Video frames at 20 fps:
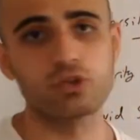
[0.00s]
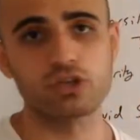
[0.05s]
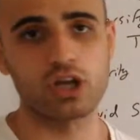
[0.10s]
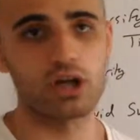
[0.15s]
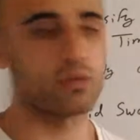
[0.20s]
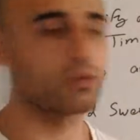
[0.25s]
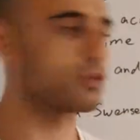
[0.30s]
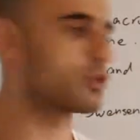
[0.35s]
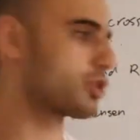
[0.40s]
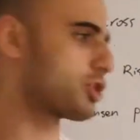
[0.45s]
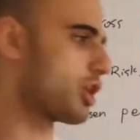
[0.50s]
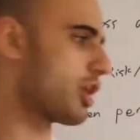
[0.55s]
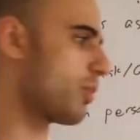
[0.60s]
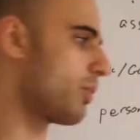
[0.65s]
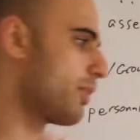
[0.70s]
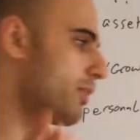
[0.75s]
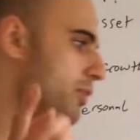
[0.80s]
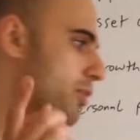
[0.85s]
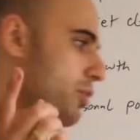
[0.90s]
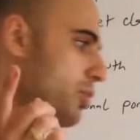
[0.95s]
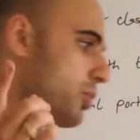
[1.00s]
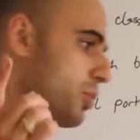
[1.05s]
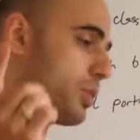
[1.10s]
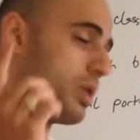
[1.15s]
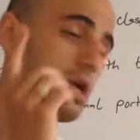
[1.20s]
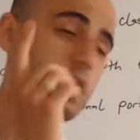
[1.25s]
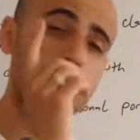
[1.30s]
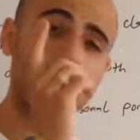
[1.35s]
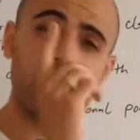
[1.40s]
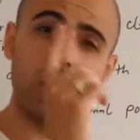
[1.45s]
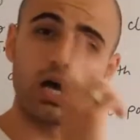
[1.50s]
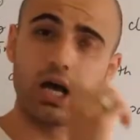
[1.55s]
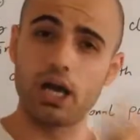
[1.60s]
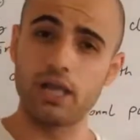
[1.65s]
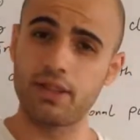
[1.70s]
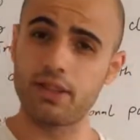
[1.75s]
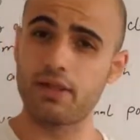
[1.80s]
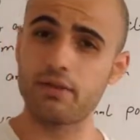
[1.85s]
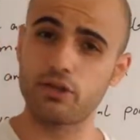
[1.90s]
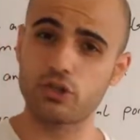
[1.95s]
which I will share with you
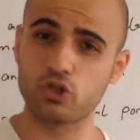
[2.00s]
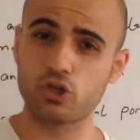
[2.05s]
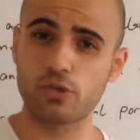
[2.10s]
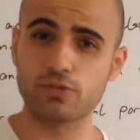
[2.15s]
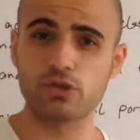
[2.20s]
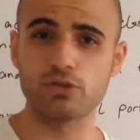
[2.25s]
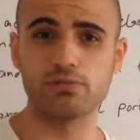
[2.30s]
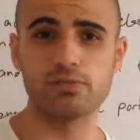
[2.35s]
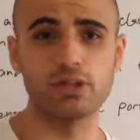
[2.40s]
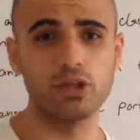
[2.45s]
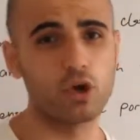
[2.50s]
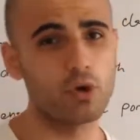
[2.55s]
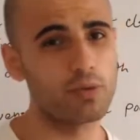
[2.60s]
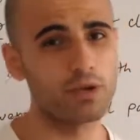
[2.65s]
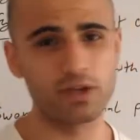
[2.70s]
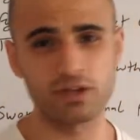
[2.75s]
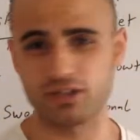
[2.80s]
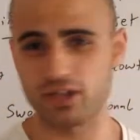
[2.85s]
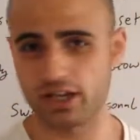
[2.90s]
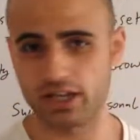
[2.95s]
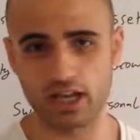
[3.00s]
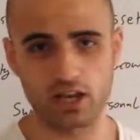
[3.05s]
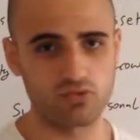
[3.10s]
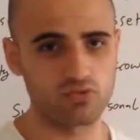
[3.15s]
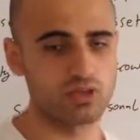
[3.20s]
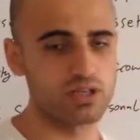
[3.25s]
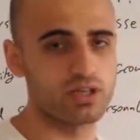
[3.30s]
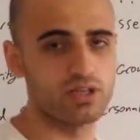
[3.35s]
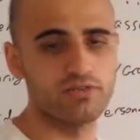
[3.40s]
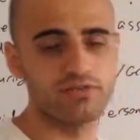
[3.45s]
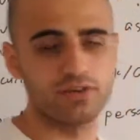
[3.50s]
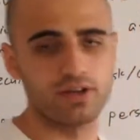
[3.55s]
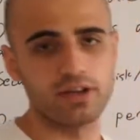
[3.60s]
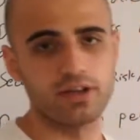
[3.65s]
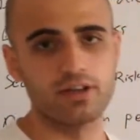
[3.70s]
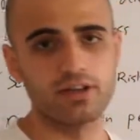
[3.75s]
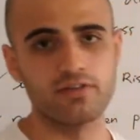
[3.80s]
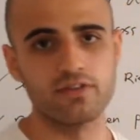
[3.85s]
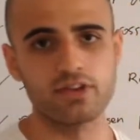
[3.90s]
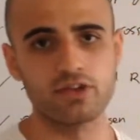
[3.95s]
in the description below, because I can't really fit
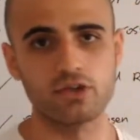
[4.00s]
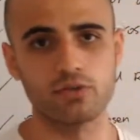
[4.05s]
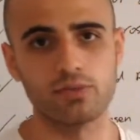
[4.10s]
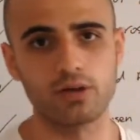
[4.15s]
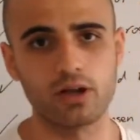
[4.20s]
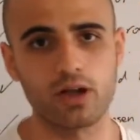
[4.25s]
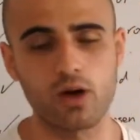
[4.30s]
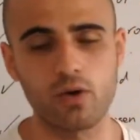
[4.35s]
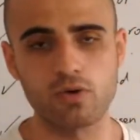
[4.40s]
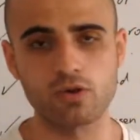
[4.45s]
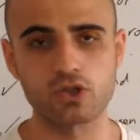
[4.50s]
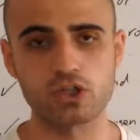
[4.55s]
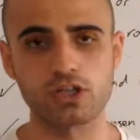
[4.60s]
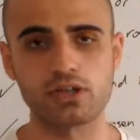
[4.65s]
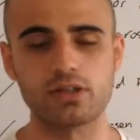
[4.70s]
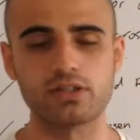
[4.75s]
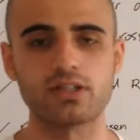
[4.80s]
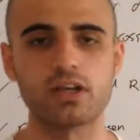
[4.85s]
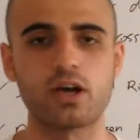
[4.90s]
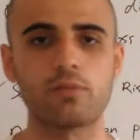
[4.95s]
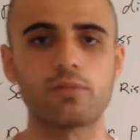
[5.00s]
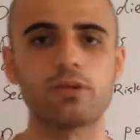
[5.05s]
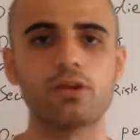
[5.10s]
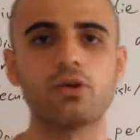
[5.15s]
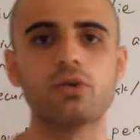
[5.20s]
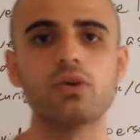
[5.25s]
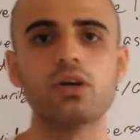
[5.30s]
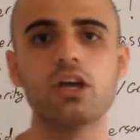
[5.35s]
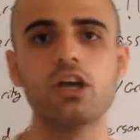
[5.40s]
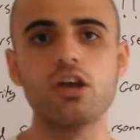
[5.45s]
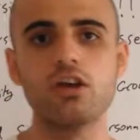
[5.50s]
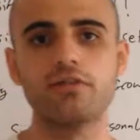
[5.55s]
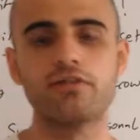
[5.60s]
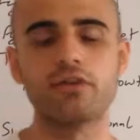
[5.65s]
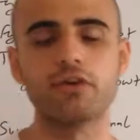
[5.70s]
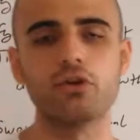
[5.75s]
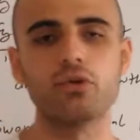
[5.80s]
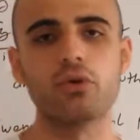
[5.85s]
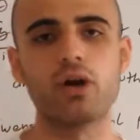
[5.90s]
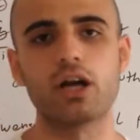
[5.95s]
it in the video, but I will share it down below
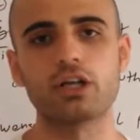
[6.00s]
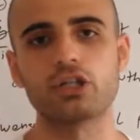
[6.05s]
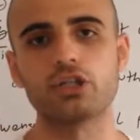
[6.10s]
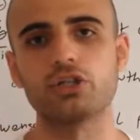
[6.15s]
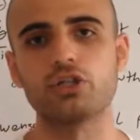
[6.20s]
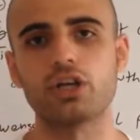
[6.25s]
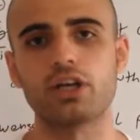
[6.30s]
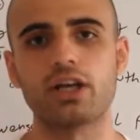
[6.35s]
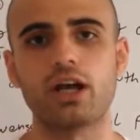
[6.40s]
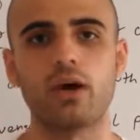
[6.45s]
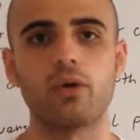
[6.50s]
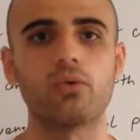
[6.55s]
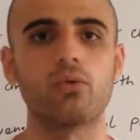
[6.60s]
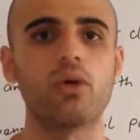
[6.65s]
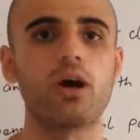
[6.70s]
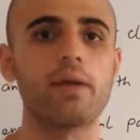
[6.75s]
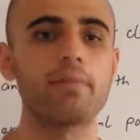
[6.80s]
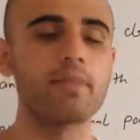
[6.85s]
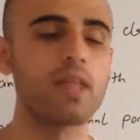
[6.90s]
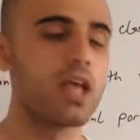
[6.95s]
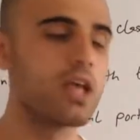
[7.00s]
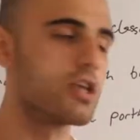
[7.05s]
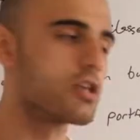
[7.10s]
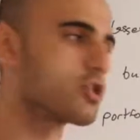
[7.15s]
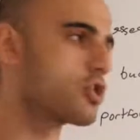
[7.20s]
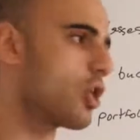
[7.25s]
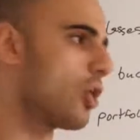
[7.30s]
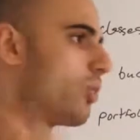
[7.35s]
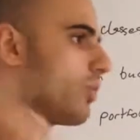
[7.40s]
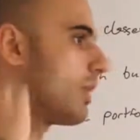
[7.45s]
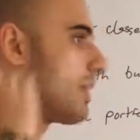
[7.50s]
for you to actually check out, right? So